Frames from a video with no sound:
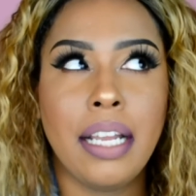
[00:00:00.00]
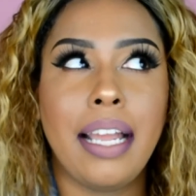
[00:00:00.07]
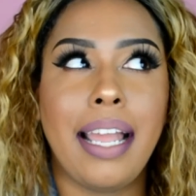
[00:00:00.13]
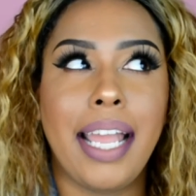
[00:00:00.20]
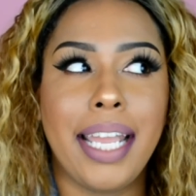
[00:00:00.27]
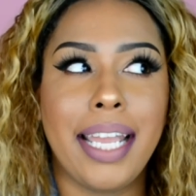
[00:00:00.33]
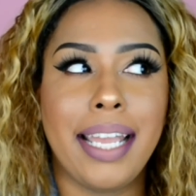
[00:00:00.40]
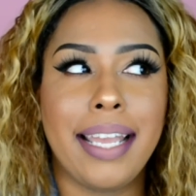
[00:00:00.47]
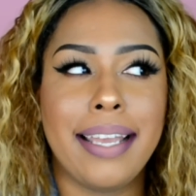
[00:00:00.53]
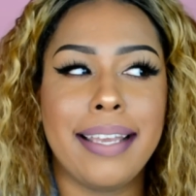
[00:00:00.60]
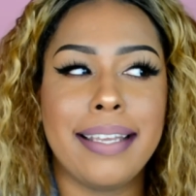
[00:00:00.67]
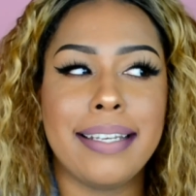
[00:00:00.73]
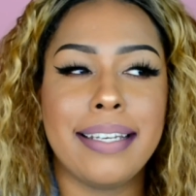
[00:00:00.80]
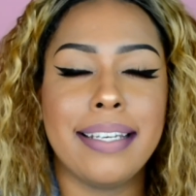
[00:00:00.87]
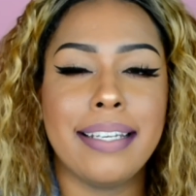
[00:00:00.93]

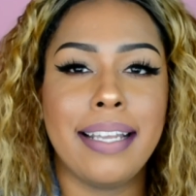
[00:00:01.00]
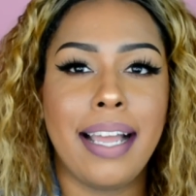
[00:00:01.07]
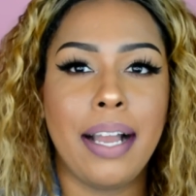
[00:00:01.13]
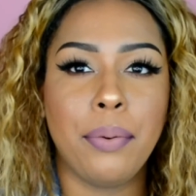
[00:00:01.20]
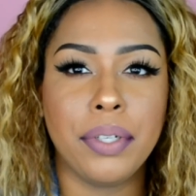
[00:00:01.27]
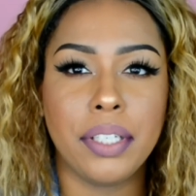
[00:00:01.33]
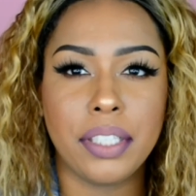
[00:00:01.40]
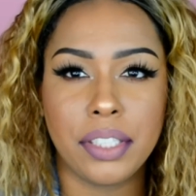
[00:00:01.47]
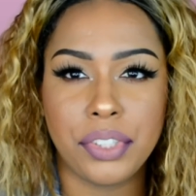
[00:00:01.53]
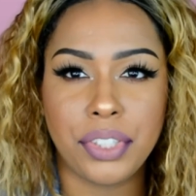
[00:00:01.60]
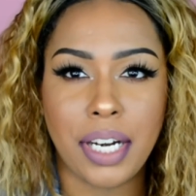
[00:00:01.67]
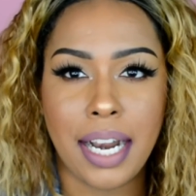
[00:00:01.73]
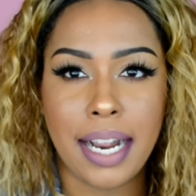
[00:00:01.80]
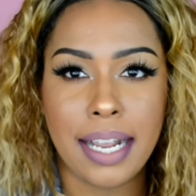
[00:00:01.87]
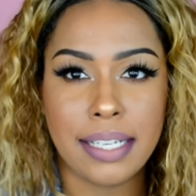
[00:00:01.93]
and I wanted to
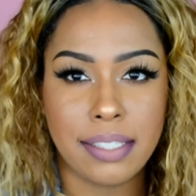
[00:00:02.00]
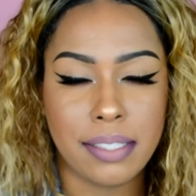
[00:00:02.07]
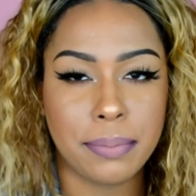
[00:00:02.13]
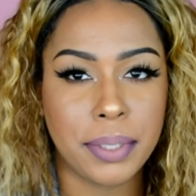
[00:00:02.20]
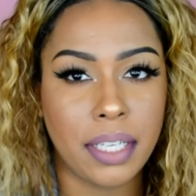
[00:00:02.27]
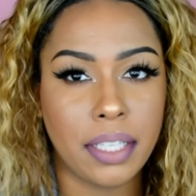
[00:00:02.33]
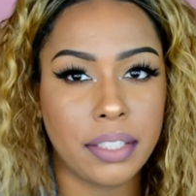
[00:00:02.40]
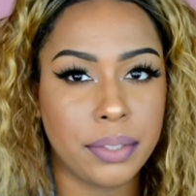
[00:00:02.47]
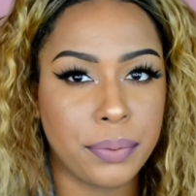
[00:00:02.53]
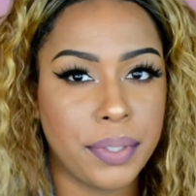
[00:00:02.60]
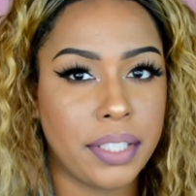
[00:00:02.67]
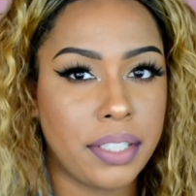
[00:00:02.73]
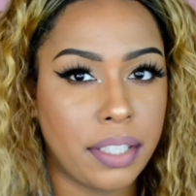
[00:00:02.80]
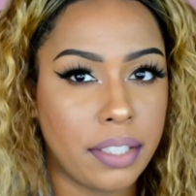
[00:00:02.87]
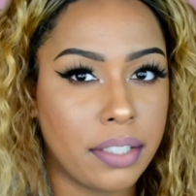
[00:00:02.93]
try some color
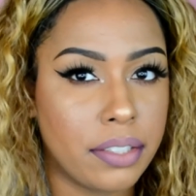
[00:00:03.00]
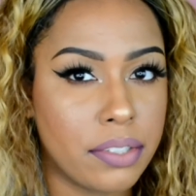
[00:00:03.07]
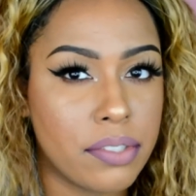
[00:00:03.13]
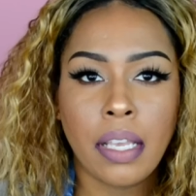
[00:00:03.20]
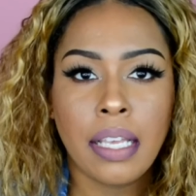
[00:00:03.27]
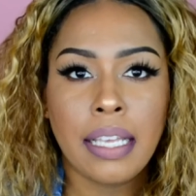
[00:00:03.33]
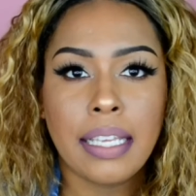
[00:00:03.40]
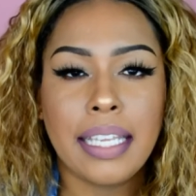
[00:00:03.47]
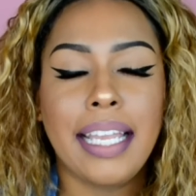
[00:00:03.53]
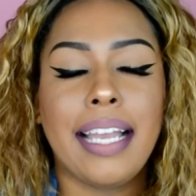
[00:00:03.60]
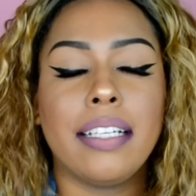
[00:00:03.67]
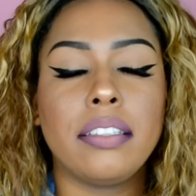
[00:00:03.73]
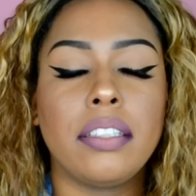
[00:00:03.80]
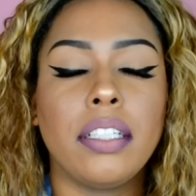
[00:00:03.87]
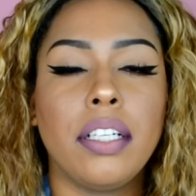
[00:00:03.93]
with curls.
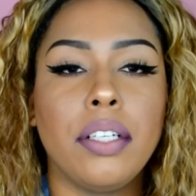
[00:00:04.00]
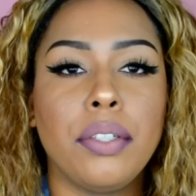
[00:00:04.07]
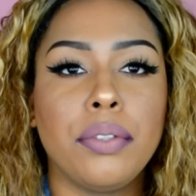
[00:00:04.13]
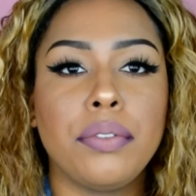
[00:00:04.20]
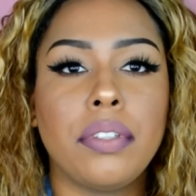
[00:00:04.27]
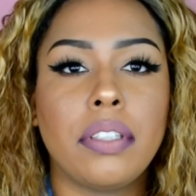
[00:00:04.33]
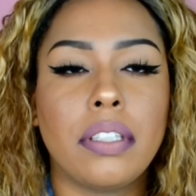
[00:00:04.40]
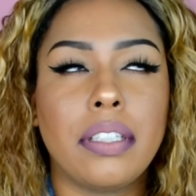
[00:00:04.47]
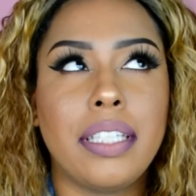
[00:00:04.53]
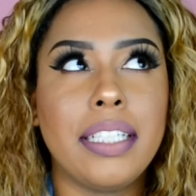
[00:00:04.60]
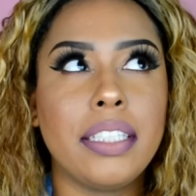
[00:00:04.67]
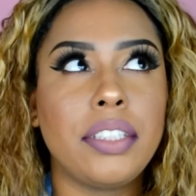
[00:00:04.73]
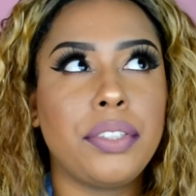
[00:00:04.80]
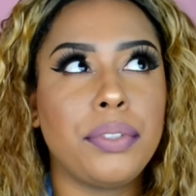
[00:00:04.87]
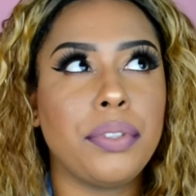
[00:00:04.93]
Yeah, so
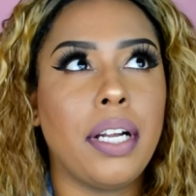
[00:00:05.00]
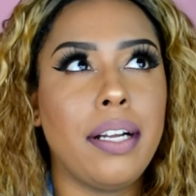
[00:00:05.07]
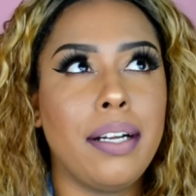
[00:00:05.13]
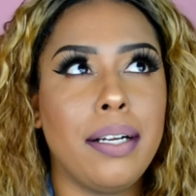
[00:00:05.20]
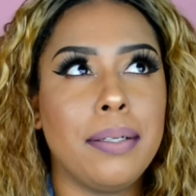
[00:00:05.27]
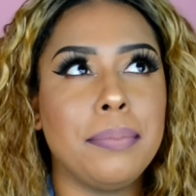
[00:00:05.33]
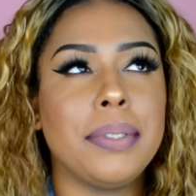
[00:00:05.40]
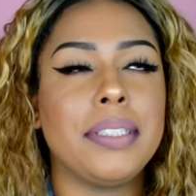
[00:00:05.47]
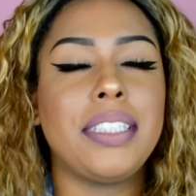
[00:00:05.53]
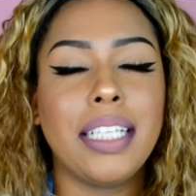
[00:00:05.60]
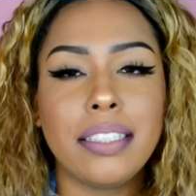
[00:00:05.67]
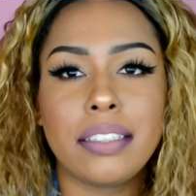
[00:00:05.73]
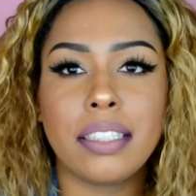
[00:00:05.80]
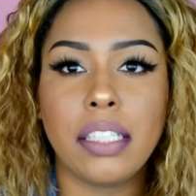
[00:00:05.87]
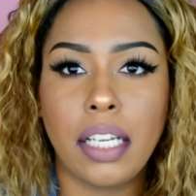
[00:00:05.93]
this um,
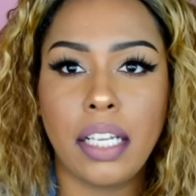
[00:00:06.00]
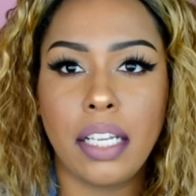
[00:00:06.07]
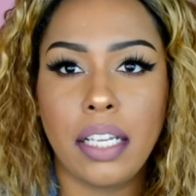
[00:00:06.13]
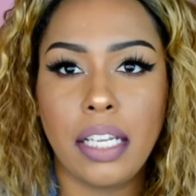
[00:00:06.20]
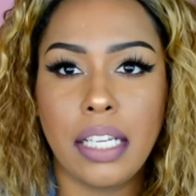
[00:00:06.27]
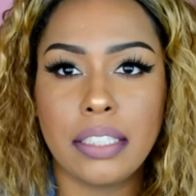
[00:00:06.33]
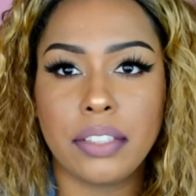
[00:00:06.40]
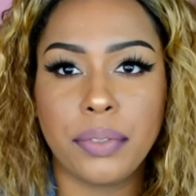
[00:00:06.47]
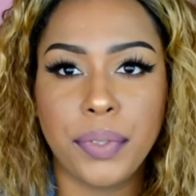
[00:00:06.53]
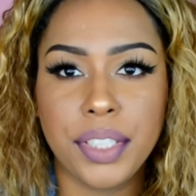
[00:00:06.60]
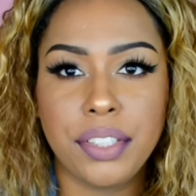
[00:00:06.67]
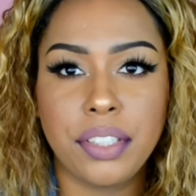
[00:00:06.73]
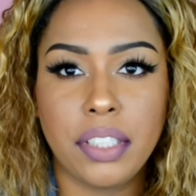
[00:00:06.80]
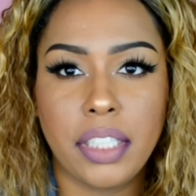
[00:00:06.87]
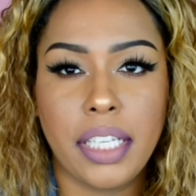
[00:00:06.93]
Tuscany is
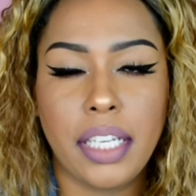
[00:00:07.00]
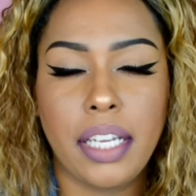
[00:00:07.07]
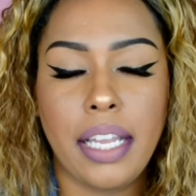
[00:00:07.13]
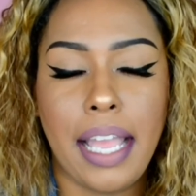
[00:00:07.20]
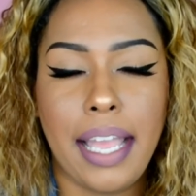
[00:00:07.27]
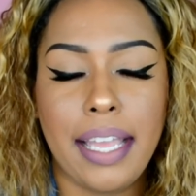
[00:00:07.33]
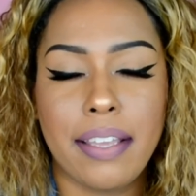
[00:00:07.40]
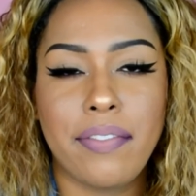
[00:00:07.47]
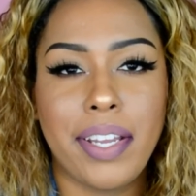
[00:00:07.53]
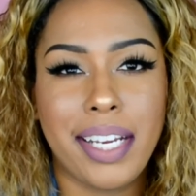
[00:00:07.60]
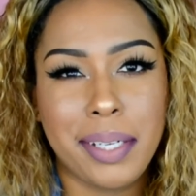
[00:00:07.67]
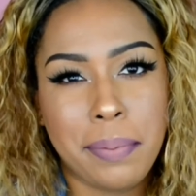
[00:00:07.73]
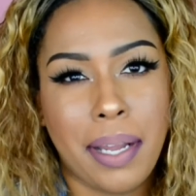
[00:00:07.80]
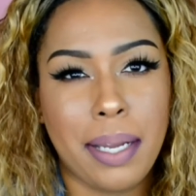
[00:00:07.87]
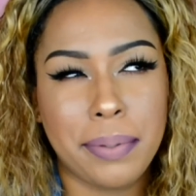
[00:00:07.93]
originally a
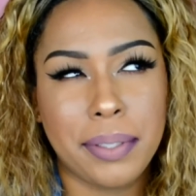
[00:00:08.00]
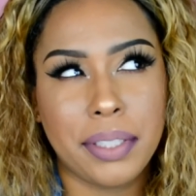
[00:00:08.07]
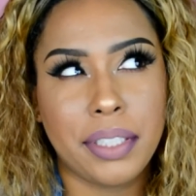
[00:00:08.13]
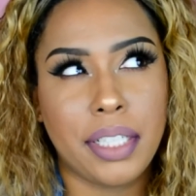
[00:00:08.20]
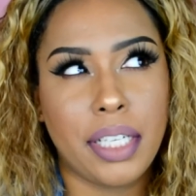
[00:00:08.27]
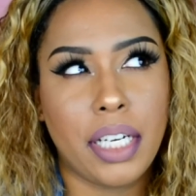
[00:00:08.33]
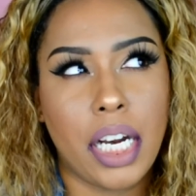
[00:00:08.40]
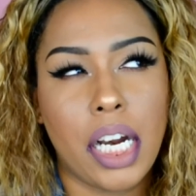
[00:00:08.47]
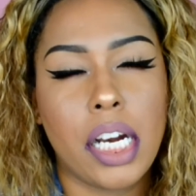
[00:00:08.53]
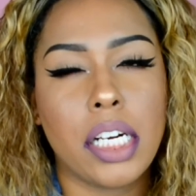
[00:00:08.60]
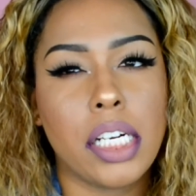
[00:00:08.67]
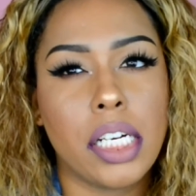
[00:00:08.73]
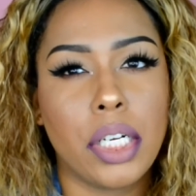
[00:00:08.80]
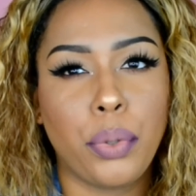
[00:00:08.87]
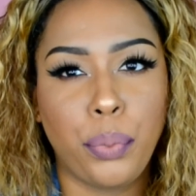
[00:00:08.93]
very popular
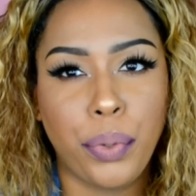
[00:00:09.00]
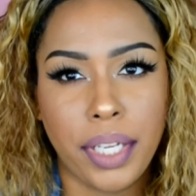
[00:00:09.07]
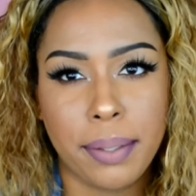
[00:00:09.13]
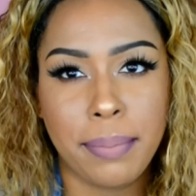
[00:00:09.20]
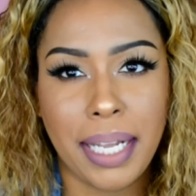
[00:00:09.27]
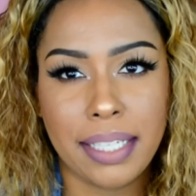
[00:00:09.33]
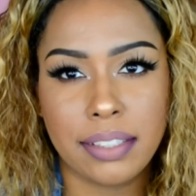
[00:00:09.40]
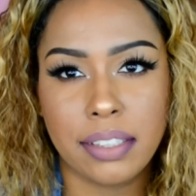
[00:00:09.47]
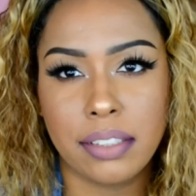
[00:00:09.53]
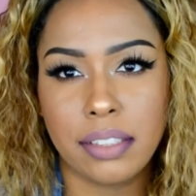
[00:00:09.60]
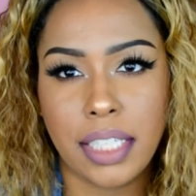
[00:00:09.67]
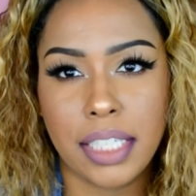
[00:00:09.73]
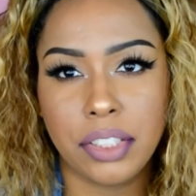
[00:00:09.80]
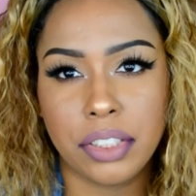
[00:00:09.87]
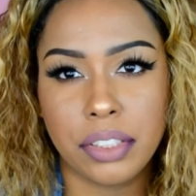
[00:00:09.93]
wig by
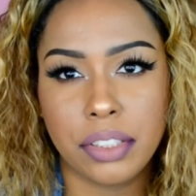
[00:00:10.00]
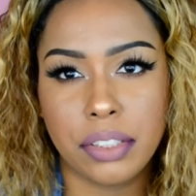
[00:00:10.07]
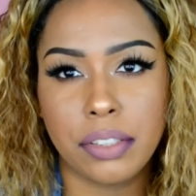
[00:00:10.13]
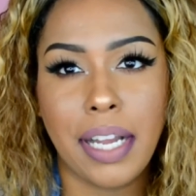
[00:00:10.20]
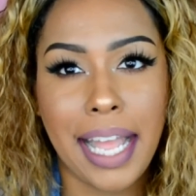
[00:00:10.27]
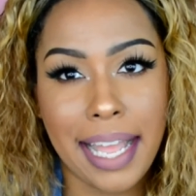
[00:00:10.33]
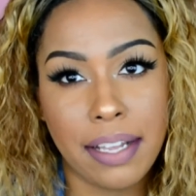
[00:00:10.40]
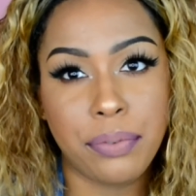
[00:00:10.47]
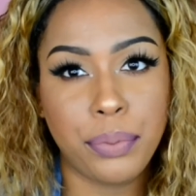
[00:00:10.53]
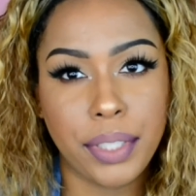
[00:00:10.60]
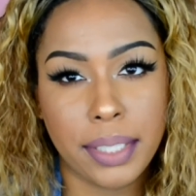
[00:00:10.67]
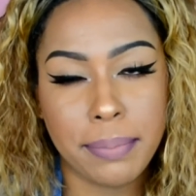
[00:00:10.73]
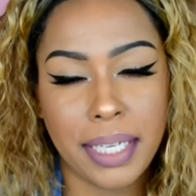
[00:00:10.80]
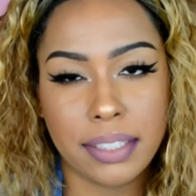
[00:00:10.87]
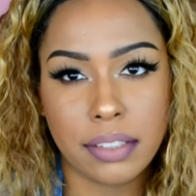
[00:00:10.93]
Sensationnel, half
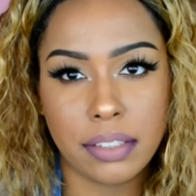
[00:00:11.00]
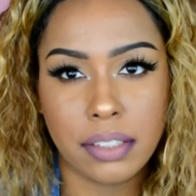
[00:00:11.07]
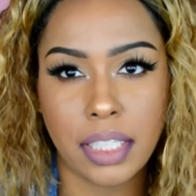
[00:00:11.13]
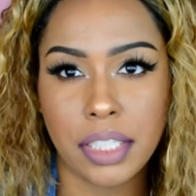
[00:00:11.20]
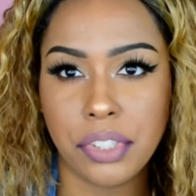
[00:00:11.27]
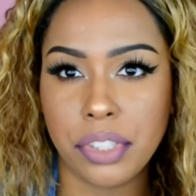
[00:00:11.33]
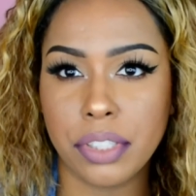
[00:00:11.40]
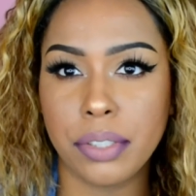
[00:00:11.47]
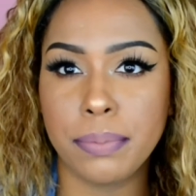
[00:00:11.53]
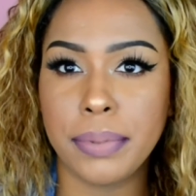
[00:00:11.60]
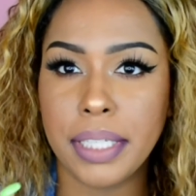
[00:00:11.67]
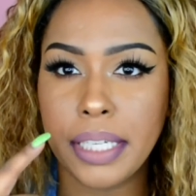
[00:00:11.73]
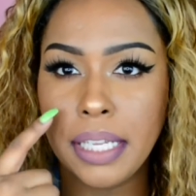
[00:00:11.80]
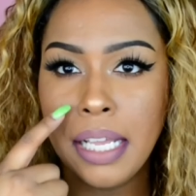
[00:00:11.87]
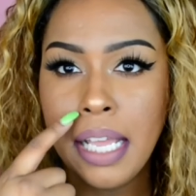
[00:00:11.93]
wig by Sensationnel,
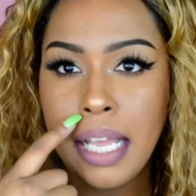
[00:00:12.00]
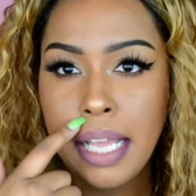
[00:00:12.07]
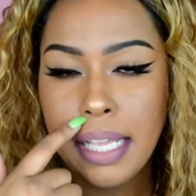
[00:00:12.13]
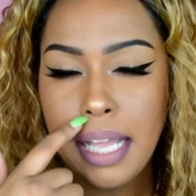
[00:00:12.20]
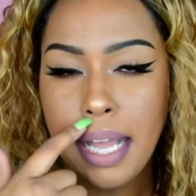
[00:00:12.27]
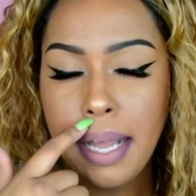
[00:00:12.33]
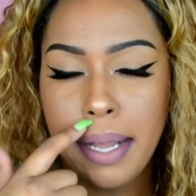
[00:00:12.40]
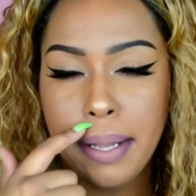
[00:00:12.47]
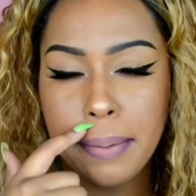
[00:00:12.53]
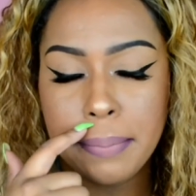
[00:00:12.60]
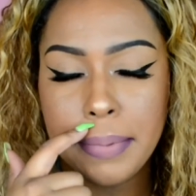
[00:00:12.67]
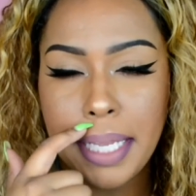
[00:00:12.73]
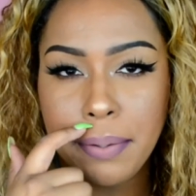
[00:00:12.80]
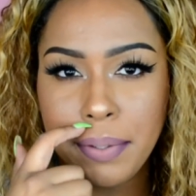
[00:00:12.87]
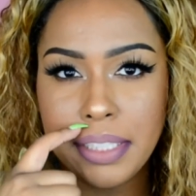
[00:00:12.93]
but
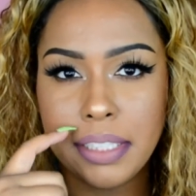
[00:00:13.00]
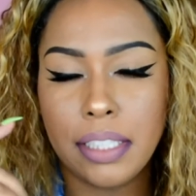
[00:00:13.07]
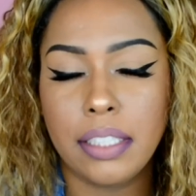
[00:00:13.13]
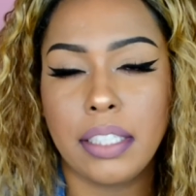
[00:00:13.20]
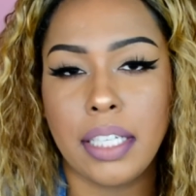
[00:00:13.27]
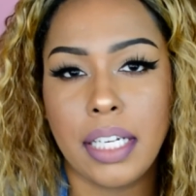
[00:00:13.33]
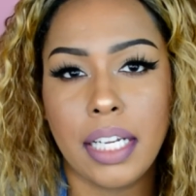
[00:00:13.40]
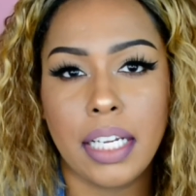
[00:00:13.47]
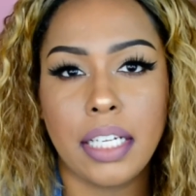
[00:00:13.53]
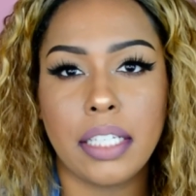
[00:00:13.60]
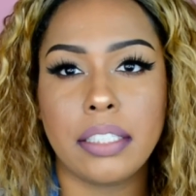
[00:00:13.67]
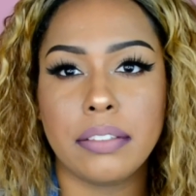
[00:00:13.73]
um, they recently